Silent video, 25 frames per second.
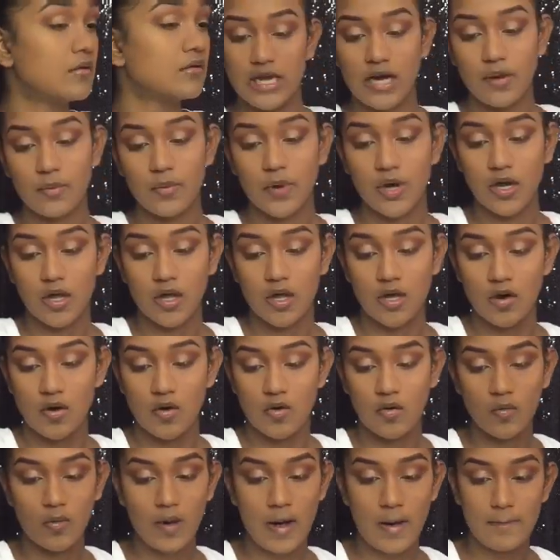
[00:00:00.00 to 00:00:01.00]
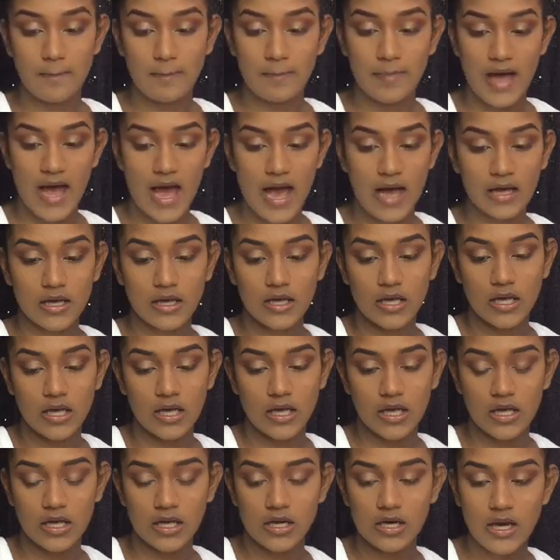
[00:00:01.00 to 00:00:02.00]
And I wanna go back
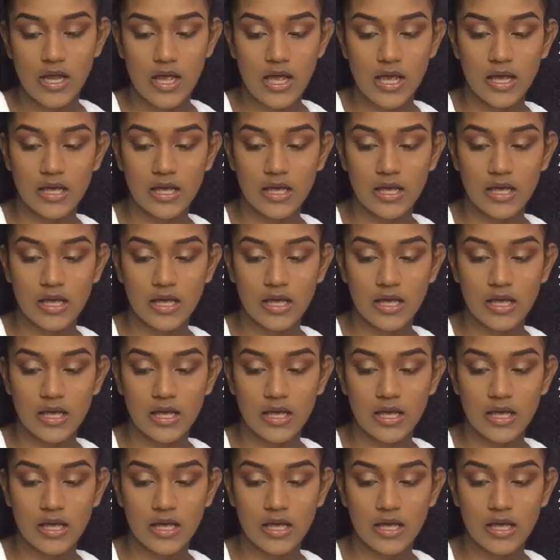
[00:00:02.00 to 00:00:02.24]
in